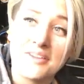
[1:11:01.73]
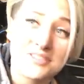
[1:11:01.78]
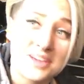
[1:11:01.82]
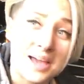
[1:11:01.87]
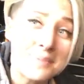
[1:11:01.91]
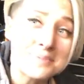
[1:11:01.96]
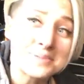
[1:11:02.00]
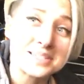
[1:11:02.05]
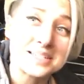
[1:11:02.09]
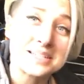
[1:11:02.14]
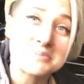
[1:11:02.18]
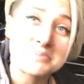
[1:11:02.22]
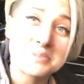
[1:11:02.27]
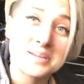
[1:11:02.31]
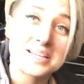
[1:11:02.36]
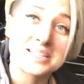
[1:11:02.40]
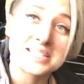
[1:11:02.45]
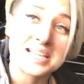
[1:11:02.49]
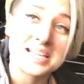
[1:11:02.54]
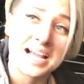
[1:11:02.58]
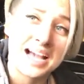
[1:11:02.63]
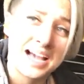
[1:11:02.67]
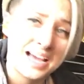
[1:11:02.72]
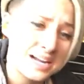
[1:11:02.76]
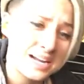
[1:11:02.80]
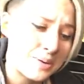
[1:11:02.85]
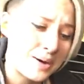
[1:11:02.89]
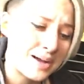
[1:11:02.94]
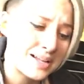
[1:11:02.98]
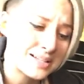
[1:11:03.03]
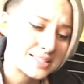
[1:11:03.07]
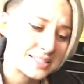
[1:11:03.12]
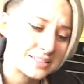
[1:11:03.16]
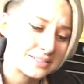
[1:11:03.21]
have kept it because I kind of
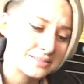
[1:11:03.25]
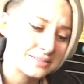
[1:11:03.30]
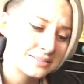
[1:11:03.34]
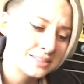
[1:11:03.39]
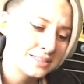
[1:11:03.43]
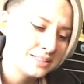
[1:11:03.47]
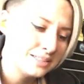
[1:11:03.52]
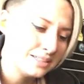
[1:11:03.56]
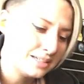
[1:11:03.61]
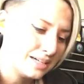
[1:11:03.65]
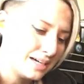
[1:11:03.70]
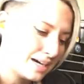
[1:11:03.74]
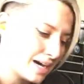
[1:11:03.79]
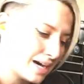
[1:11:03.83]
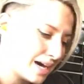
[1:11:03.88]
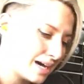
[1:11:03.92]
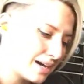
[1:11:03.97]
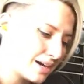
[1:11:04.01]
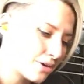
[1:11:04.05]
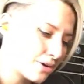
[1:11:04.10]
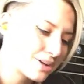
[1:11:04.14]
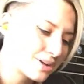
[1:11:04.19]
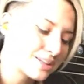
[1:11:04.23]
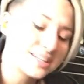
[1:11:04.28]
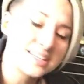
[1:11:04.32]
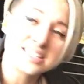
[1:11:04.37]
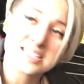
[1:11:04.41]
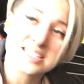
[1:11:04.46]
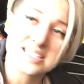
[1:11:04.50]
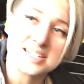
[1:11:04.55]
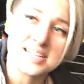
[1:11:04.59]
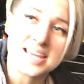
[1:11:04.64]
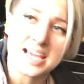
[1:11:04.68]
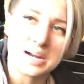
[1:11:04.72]
want to. Or at
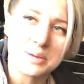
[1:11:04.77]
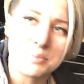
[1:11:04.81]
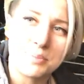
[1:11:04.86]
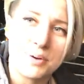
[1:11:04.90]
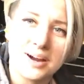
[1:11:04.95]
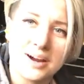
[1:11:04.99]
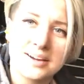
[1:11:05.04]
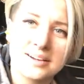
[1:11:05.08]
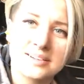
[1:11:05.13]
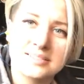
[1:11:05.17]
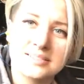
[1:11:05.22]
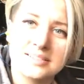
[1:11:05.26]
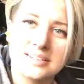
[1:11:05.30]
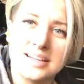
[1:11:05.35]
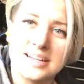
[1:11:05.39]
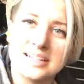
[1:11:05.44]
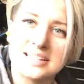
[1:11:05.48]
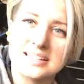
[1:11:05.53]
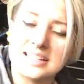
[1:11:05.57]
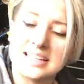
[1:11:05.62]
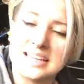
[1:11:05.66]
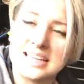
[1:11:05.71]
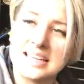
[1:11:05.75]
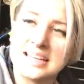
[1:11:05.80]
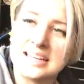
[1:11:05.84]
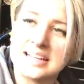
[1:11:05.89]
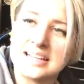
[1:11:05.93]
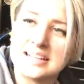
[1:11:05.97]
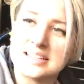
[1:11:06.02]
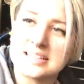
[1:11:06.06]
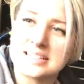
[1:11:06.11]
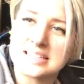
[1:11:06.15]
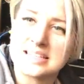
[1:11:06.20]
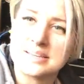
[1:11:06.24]
least to take it apart and clean
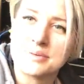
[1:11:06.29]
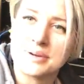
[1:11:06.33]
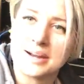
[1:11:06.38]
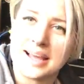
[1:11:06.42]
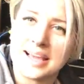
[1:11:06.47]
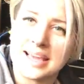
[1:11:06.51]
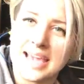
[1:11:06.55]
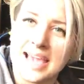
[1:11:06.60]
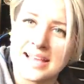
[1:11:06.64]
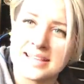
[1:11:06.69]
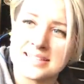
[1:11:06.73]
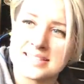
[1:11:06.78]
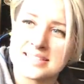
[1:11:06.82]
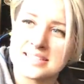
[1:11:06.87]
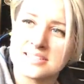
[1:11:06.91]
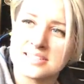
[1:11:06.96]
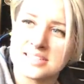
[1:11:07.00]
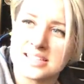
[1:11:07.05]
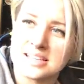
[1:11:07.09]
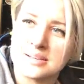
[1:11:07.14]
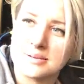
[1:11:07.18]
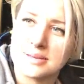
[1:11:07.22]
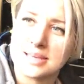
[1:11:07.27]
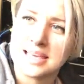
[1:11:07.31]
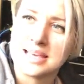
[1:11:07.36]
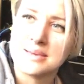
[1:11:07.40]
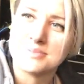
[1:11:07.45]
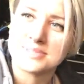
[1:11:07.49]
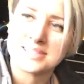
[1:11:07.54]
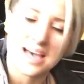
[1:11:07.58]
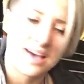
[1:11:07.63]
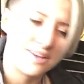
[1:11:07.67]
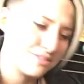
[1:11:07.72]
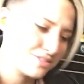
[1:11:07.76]
and see what I can still keep
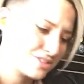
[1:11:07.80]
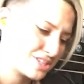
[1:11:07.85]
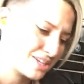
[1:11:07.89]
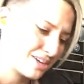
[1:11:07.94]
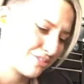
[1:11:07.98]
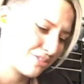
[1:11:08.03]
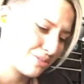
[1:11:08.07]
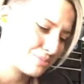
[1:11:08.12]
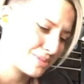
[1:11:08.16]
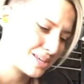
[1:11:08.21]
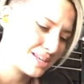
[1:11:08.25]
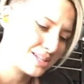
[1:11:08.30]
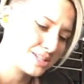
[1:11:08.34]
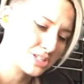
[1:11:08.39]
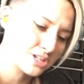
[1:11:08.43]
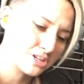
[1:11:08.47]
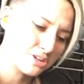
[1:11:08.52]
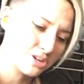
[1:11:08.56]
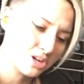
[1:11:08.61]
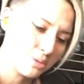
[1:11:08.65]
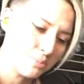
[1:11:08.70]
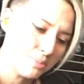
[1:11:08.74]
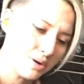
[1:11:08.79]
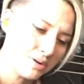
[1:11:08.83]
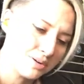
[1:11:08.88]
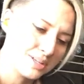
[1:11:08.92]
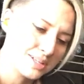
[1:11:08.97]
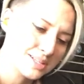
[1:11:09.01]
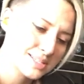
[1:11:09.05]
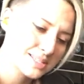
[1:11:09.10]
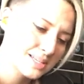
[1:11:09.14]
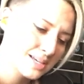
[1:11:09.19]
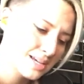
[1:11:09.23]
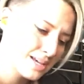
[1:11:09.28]
salvaging from the internal components.
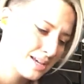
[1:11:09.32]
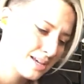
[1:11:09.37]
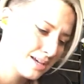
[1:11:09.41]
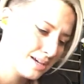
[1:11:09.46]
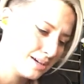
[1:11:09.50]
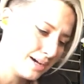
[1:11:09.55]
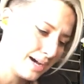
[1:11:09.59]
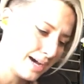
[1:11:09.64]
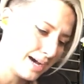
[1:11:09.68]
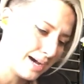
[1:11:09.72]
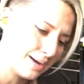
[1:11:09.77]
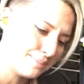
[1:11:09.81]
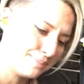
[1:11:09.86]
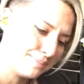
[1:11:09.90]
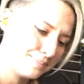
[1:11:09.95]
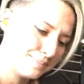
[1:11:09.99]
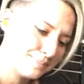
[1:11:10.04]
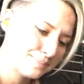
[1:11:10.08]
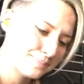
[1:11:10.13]
Um,